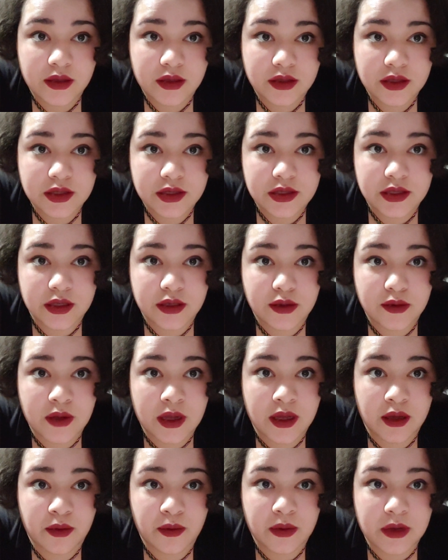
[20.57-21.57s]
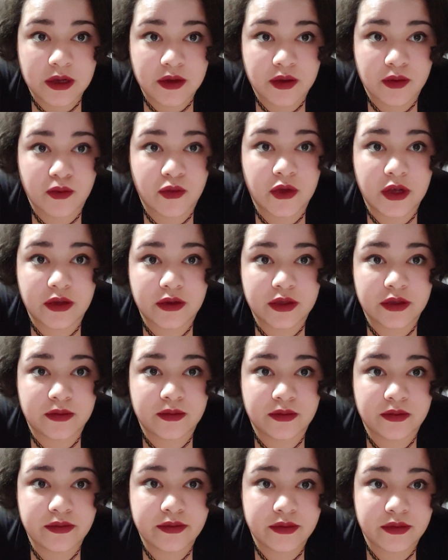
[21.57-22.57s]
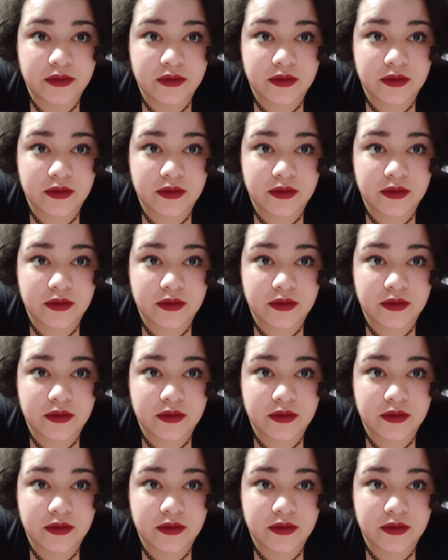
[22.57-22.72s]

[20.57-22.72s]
So, welcome.